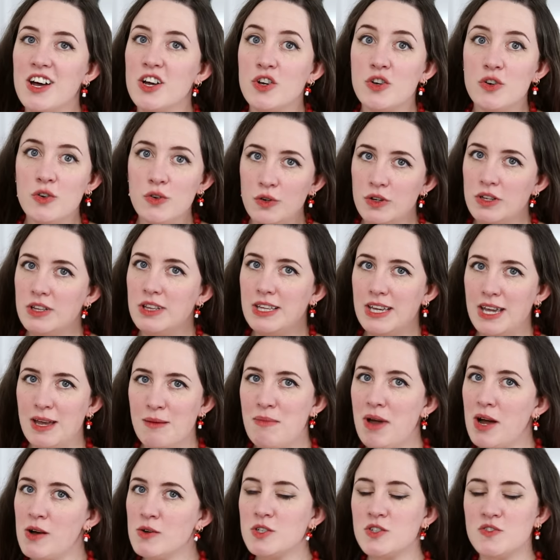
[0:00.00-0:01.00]
a goodly
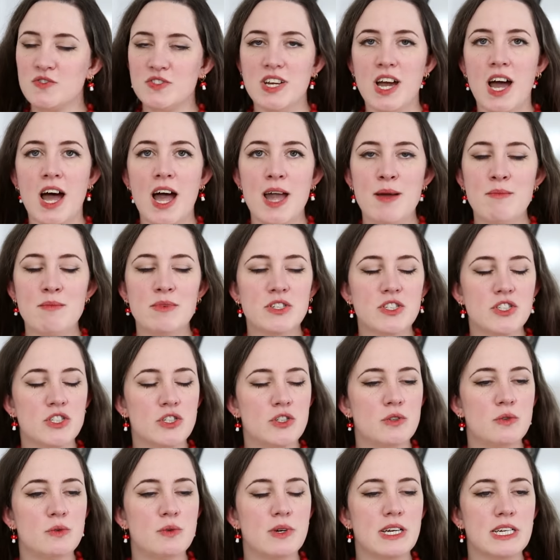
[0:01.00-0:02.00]
amount of time
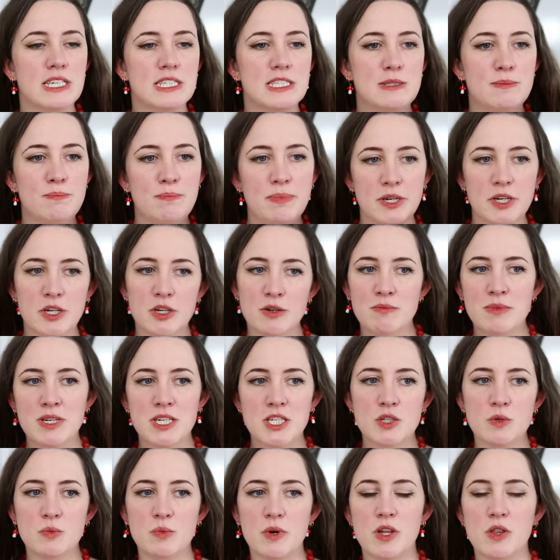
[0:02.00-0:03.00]
to
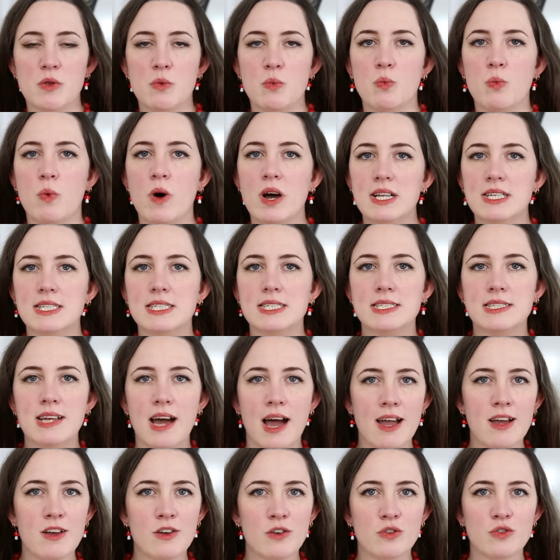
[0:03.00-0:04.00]
experiment with what
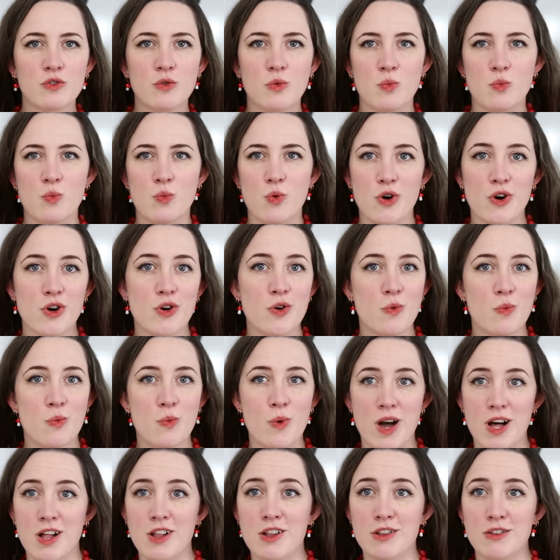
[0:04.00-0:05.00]
styles work
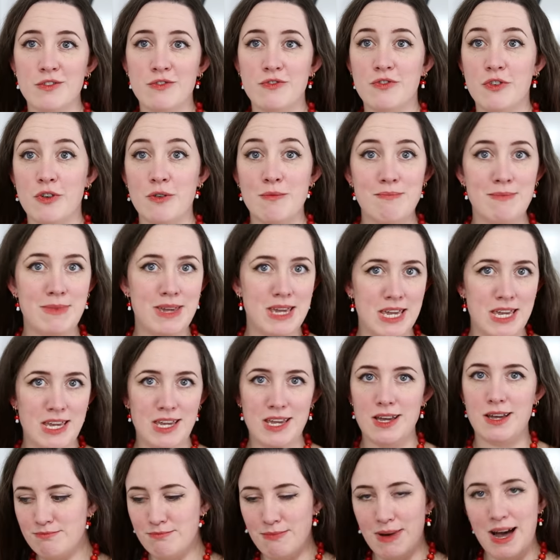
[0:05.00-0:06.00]
well for
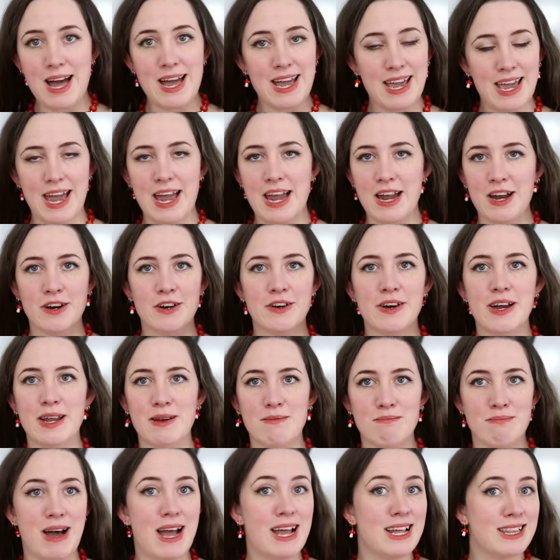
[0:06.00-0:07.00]
me, my hair,
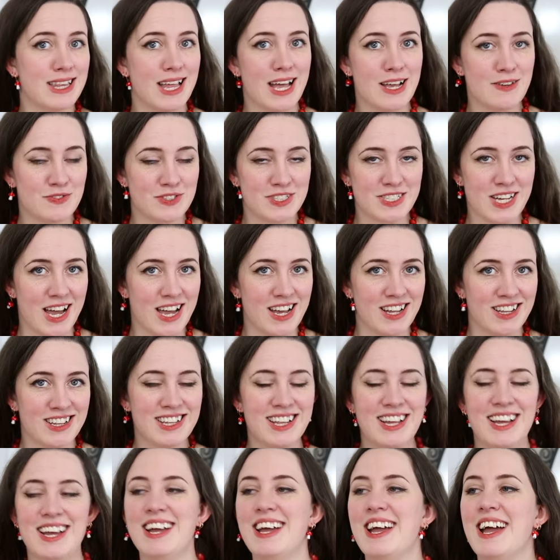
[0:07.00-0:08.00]
and my
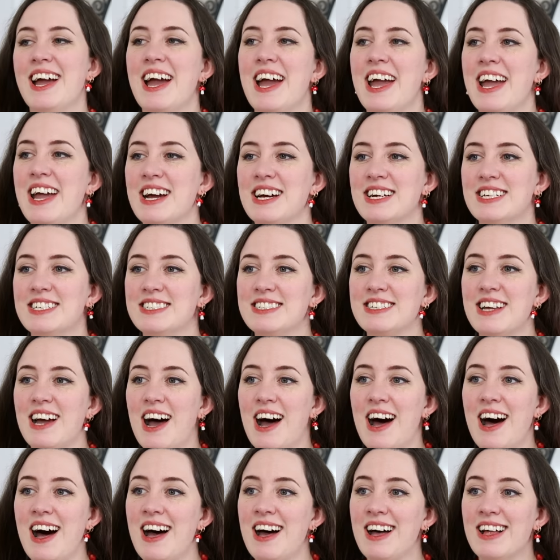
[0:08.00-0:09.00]
lifestyle. And
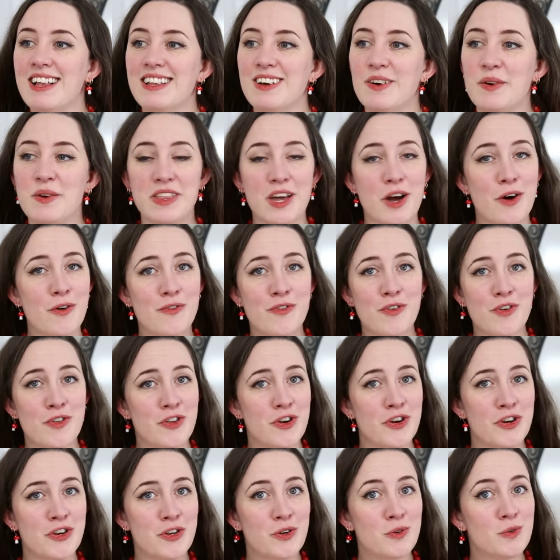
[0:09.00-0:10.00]
uh, without
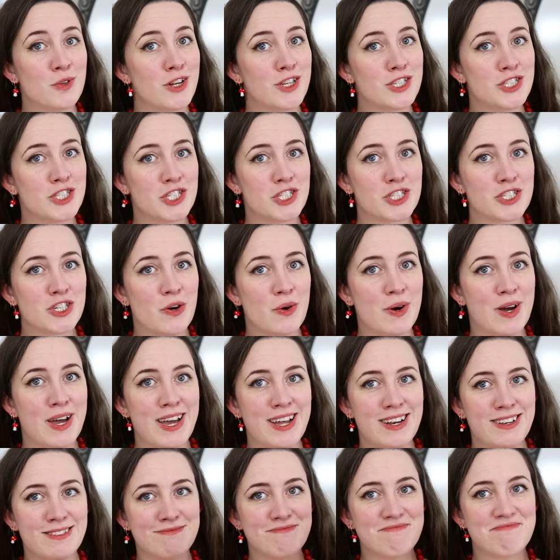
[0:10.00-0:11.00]
further ado, let's just go
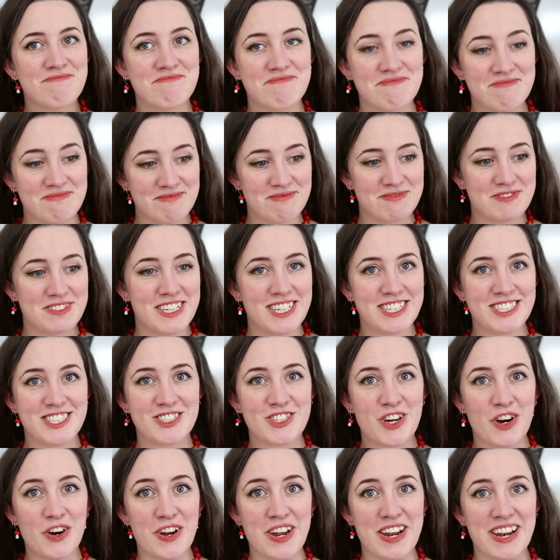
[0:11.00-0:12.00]
ahead and get
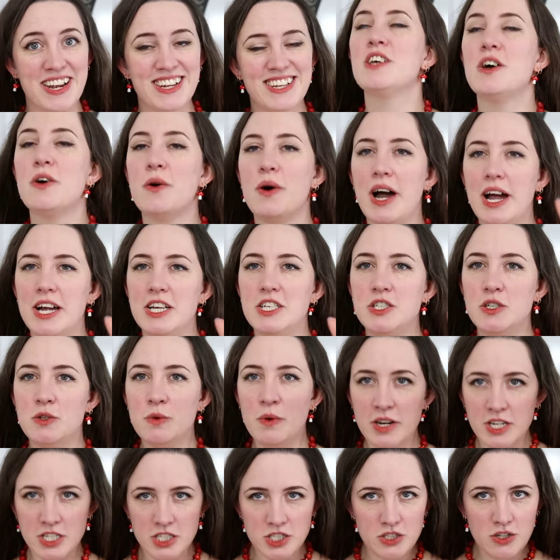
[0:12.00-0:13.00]
started. So I do
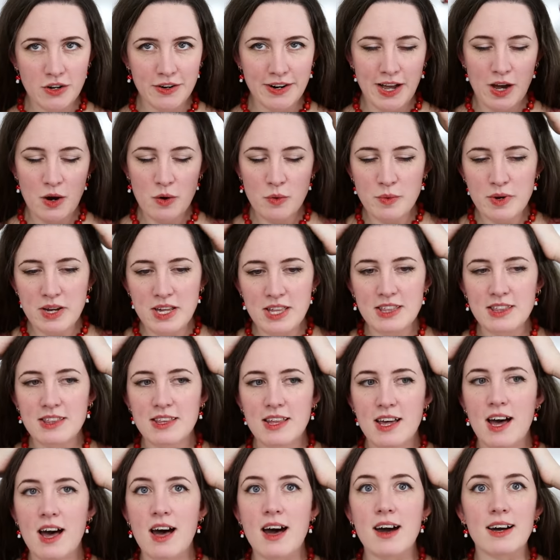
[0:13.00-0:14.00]
want to start out with
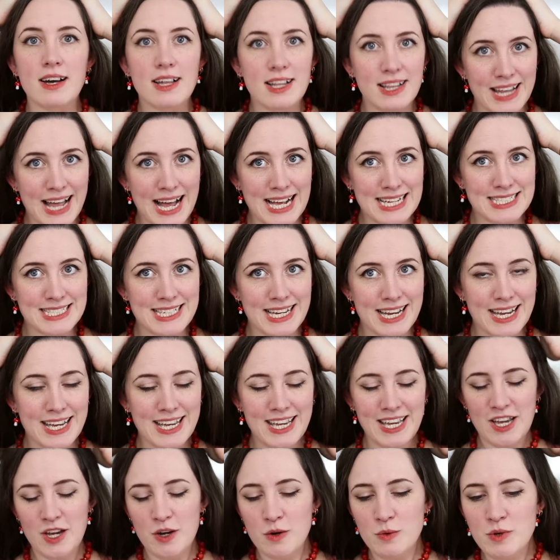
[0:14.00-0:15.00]
a
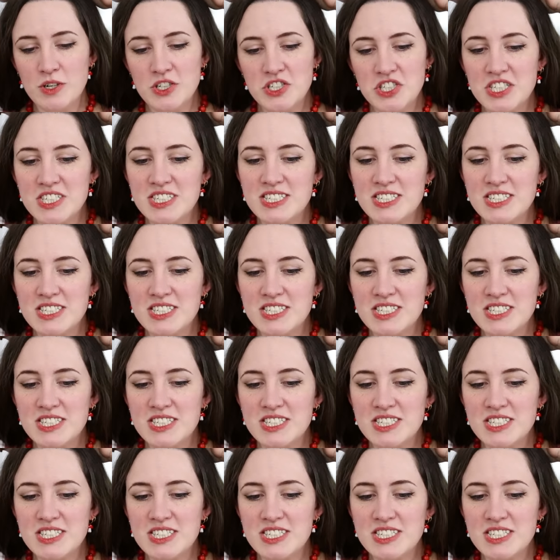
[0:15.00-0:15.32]
classic, which